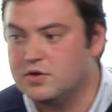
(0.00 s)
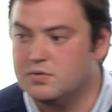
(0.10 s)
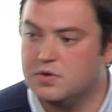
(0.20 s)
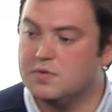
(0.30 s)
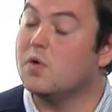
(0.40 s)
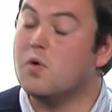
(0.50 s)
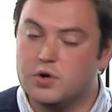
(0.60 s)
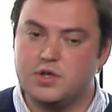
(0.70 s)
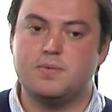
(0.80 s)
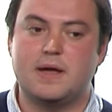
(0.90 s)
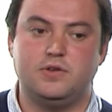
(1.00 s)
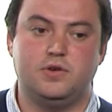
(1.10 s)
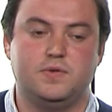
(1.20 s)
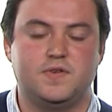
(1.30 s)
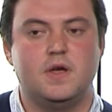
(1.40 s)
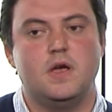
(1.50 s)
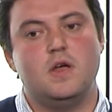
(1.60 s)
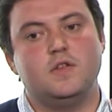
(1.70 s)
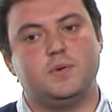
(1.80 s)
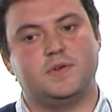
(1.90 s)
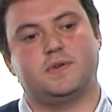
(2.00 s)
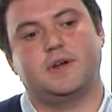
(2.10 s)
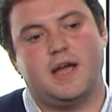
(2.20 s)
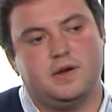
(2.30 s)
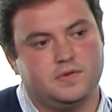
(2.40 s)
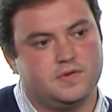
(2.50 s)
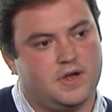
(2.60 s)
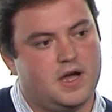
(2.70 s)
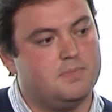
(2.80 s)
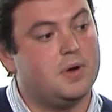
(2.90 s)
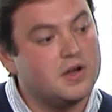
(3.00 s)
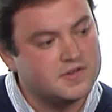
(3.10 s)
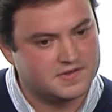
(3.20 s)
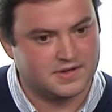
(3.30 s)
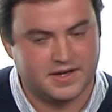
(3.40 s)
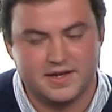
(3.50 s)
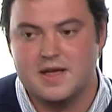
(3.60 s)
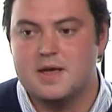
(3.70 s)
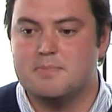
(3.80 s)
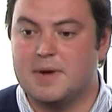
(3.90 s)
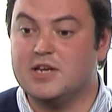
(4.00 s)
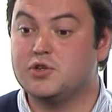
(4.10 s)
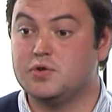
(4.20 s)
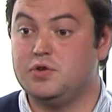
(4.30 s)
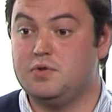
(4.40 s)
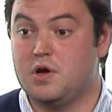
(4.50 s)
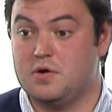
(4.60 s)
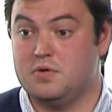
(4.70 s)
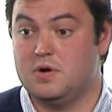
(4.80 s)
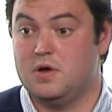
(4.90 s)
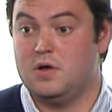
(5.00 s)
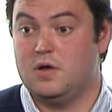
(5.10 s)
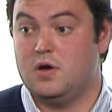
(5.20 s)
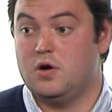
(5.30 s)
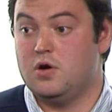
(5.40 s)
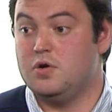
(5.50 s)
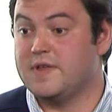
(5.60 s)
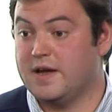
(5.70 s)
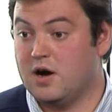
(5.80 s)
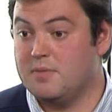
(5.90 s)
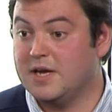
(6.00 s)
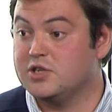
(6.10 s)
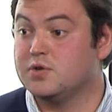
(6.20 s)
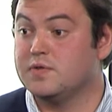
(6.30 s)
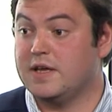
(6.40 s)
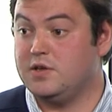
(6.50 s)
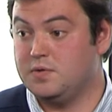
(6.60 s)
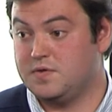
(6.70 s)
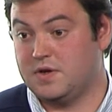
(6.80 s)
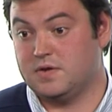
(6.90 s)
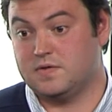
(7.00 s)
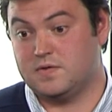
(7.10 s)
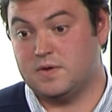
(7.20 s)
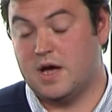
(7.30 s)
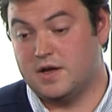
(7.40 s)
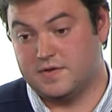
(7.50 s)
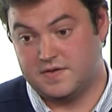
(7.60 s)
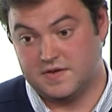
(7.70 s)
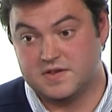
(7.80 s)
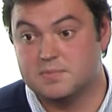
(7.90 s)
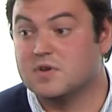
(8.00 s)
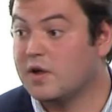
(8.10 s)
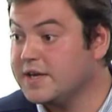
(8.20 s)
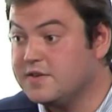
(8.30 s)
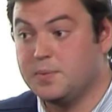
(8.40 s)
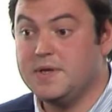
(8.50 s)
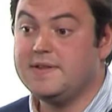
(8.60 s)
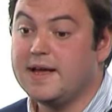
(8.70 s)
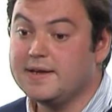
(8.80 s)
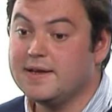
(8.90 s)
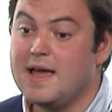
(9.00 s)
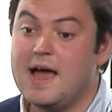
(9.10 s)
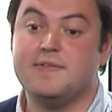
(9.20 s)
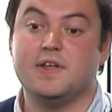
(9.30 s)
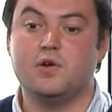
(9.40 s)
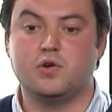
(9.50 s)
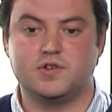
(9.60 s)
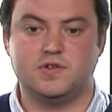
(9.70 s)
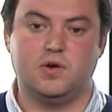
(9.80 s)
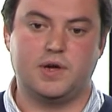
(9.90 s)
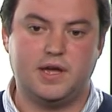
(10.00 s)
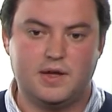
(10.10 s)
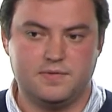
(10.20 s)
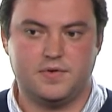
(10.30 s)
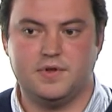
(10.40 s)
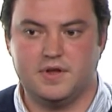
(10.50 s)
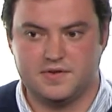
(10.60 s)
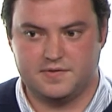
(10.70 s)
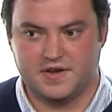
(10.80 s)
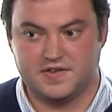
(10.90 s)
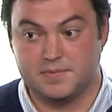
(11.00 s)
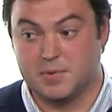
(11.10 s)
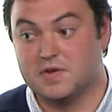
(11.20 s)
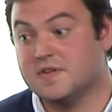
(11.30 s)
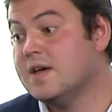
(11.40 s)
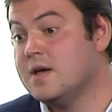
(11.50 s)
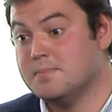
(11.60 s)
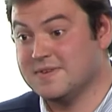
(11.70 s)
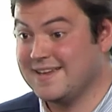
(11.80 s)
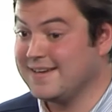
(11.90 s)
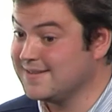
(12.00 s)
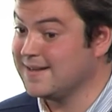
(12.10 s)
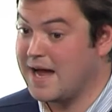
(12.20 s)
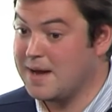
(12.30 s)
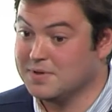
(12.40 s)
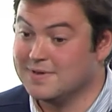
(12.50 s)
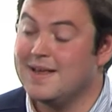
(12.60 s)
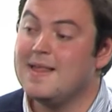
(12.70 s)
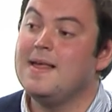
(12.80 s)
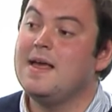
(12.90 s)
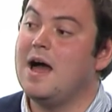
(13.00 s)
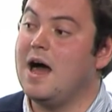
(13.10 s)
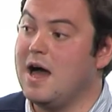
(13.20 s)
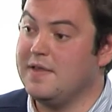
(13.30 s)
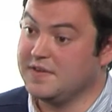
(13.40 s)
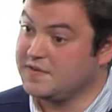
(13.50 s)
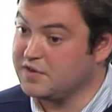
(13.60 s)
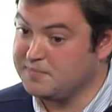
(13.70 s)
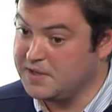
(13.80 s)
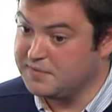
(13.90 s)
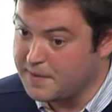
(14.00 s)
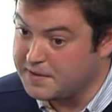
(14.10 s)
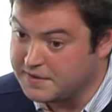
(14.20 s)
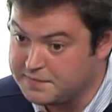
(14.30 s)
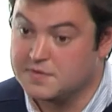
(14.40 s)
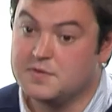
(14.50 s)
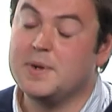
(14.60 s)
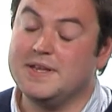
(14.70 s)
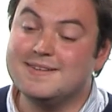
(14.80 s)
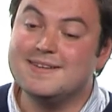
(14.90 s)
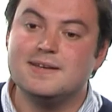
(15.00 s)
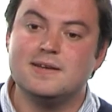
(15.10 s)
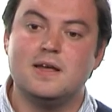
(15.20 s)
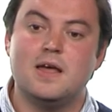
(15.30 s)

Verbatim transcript: and you use Twitter accounts personally, make sure you know who they are, make sure they're using systems like TweetDeck, and they're not just logging in through the interfaces, because mistakes can happen. This could have been a very different tweet,